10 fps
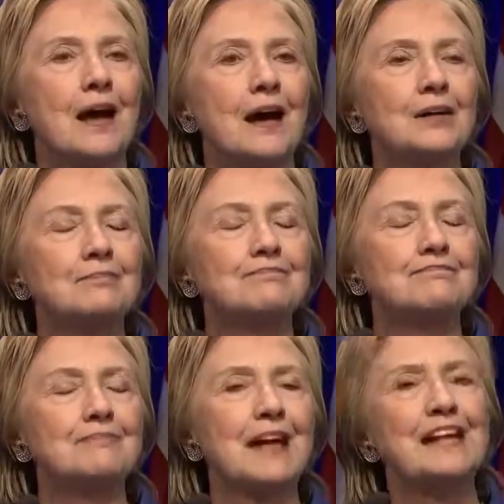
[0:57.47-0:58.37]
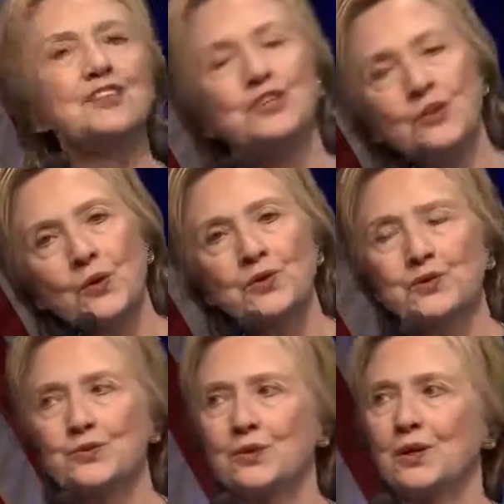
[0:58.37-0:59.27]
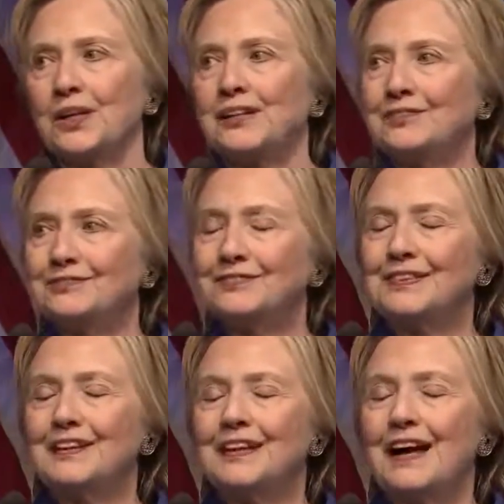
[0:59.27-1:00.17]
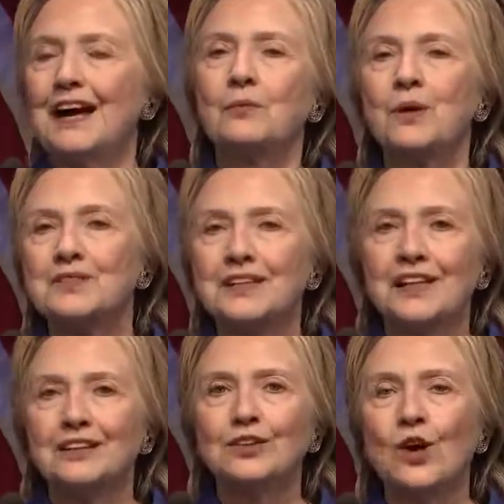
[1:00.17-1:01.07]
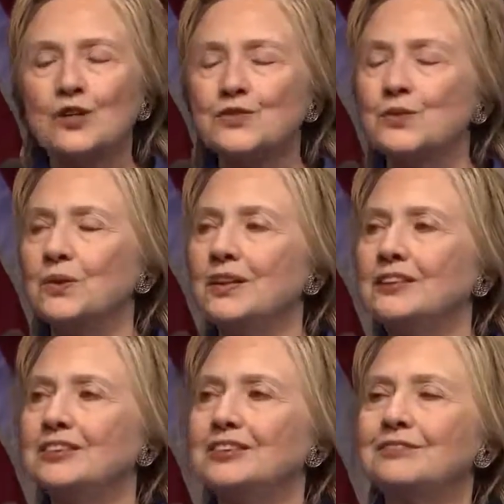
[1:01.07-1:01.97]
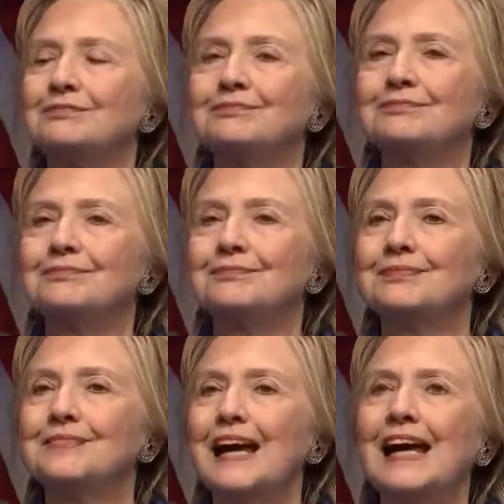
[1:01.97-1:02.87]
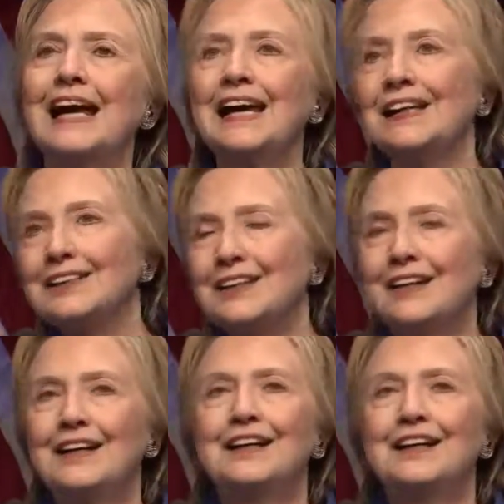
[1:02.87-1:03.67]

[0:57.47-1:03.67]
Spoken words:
And she told the story. I was a young law student. I had